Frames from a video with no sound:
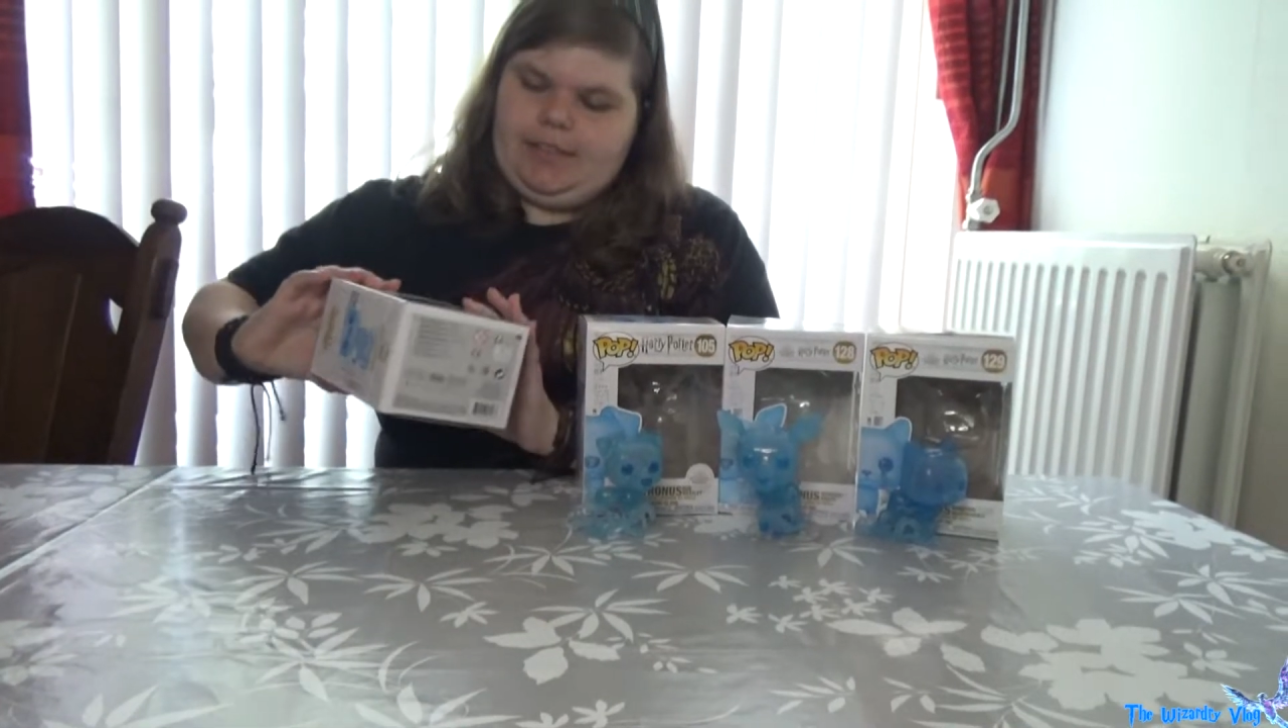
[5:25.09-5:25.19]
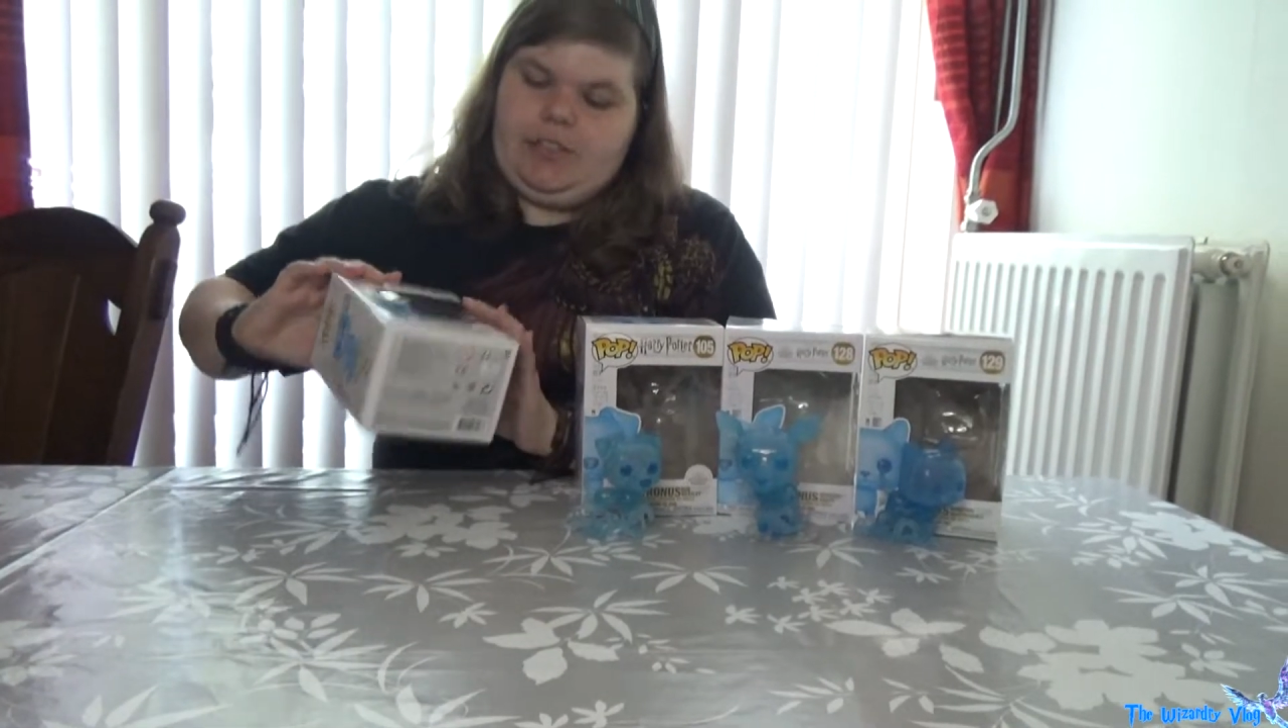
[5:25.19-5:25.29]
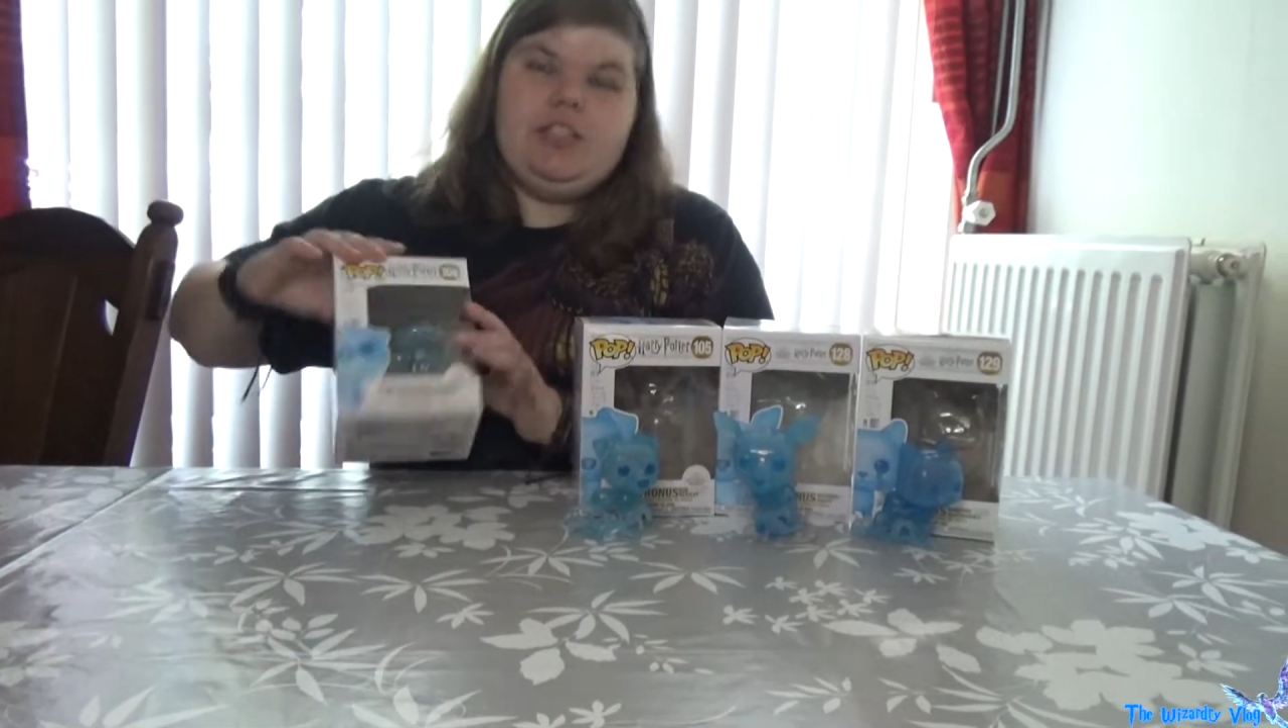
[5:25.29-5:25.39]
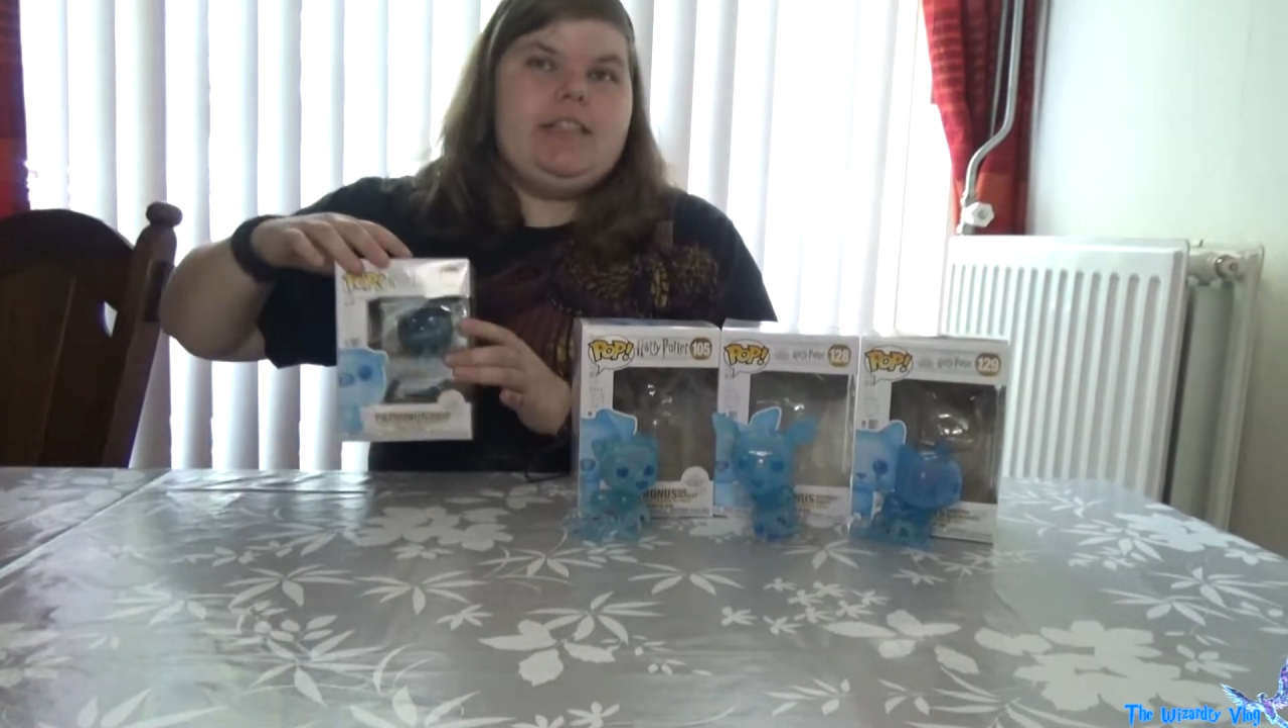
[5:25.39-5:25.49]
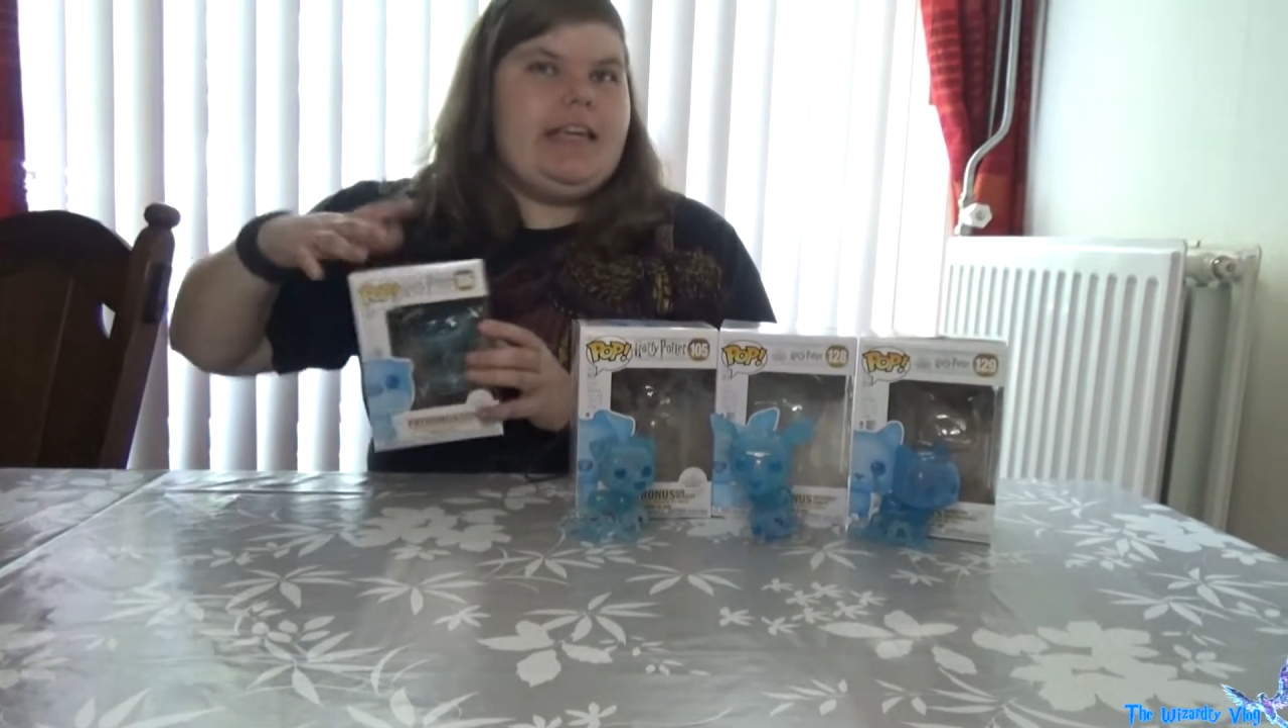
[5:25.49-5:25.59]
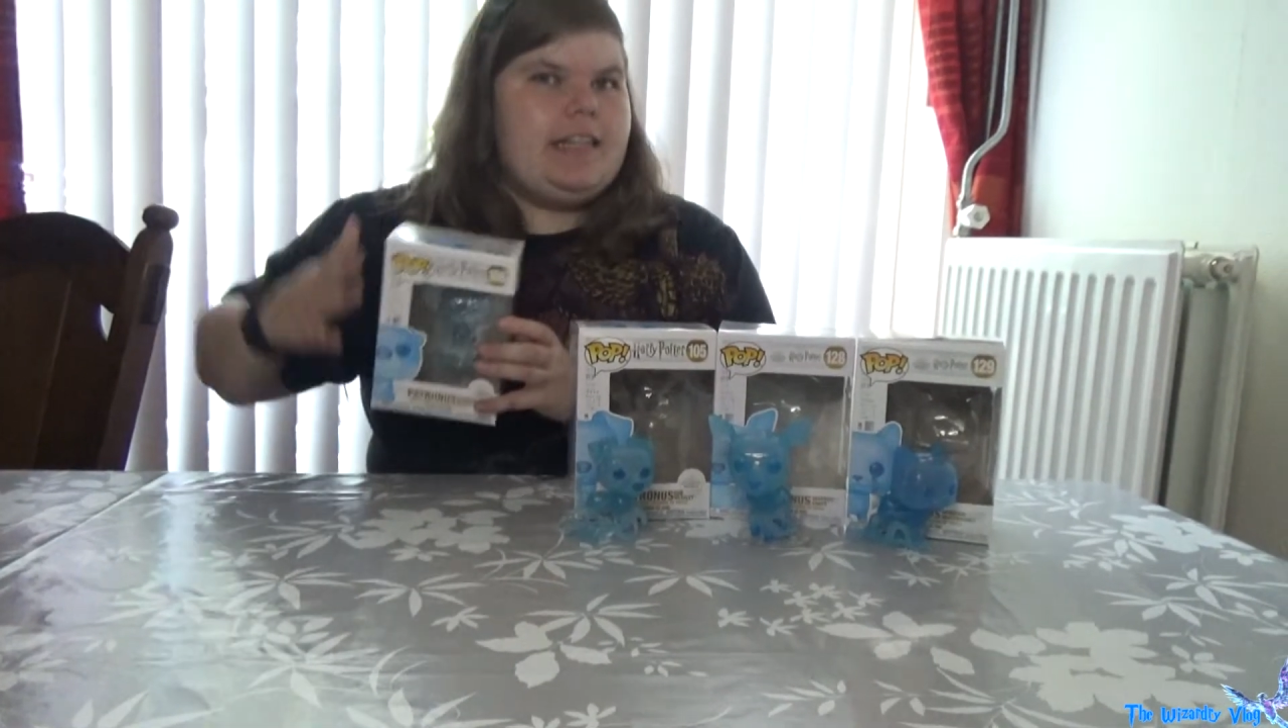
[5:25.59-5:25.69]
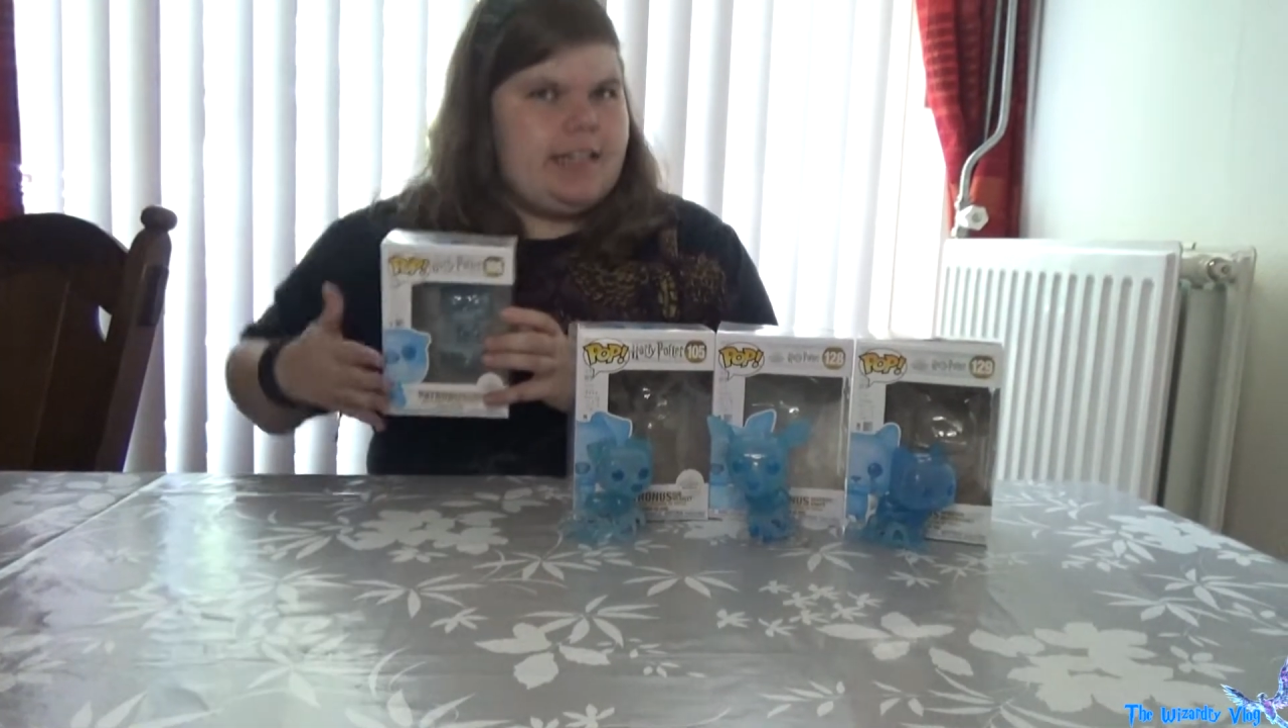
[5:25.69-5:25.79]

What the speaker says: She's in